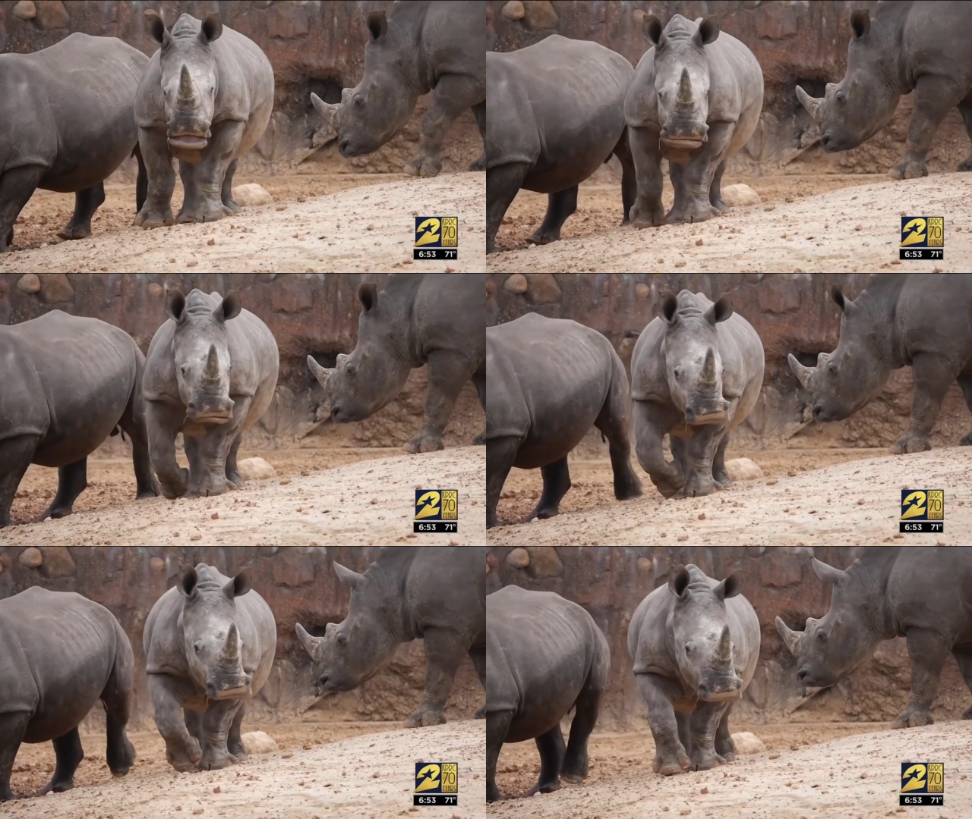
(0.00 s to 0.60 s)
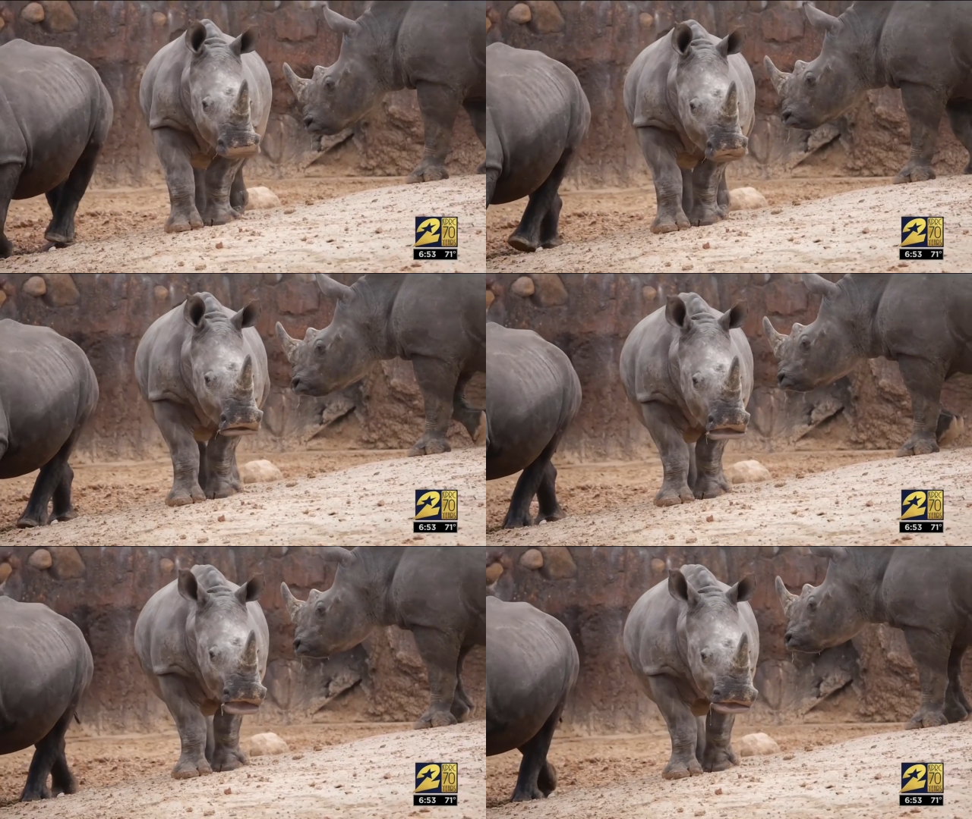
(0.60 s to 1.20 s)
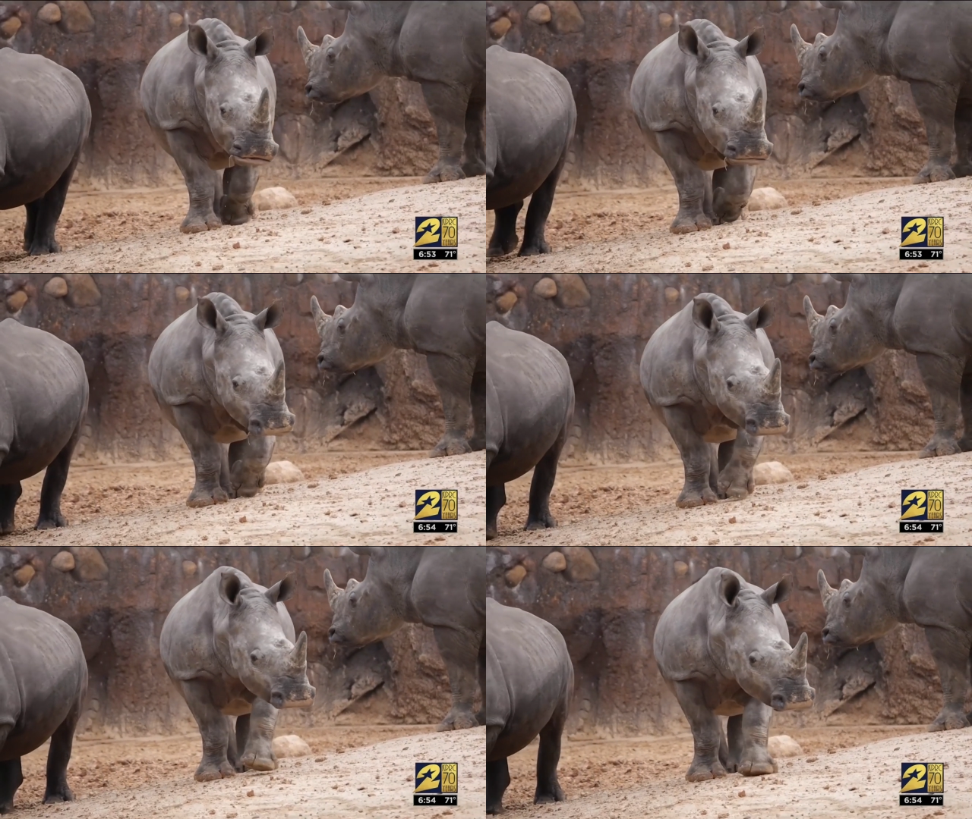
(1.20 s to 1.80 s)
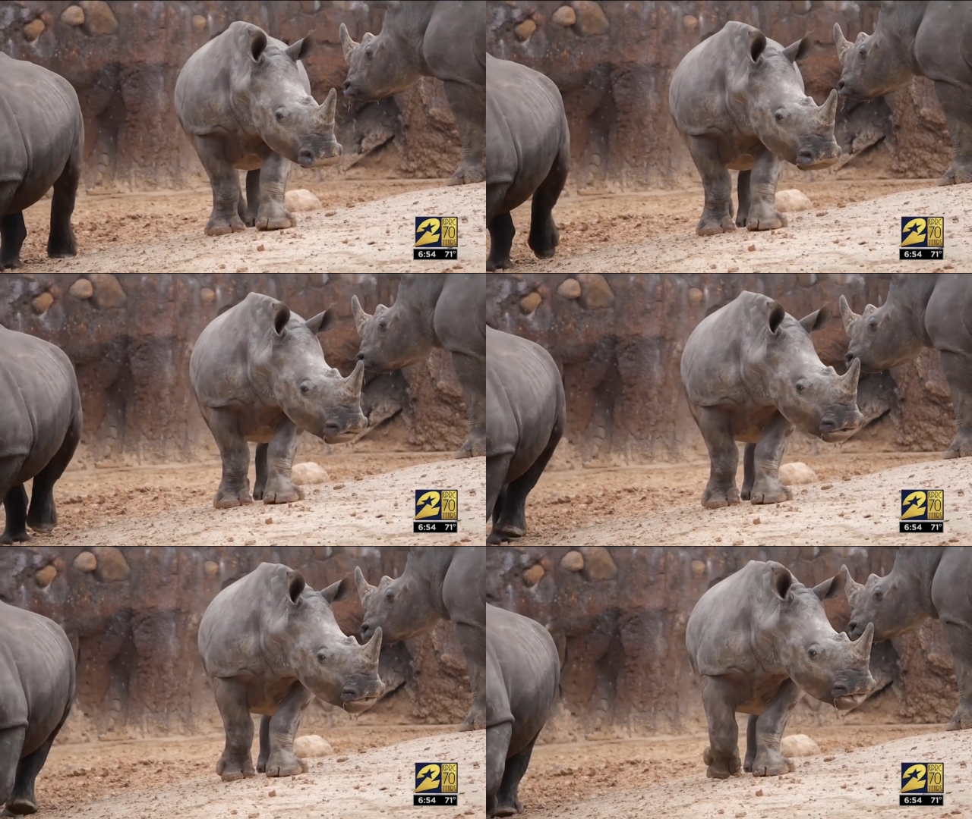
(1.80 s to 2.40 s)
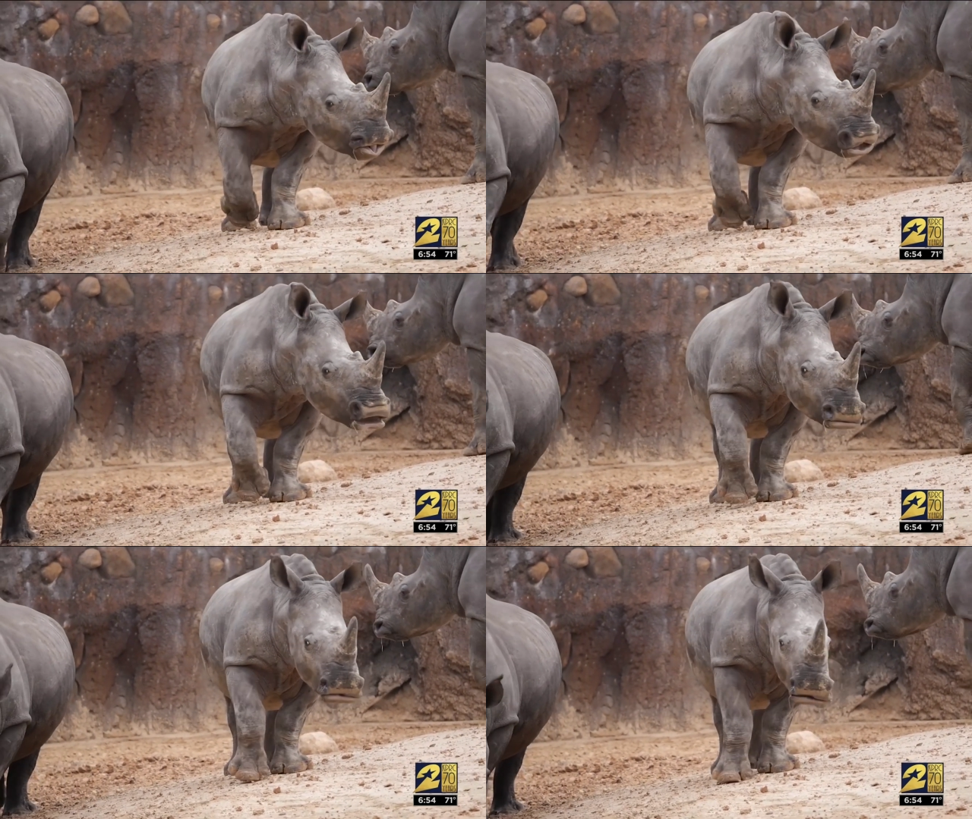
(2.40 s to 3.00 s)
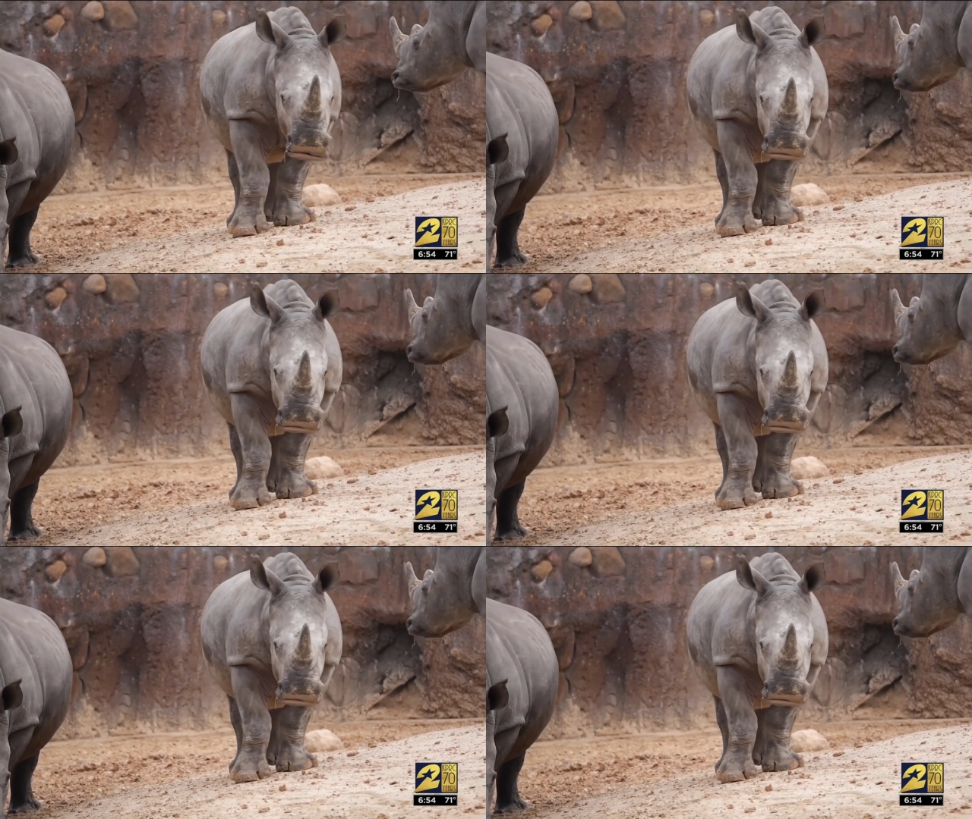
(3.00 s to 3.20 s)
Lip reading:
Nobody's mouth can be seen.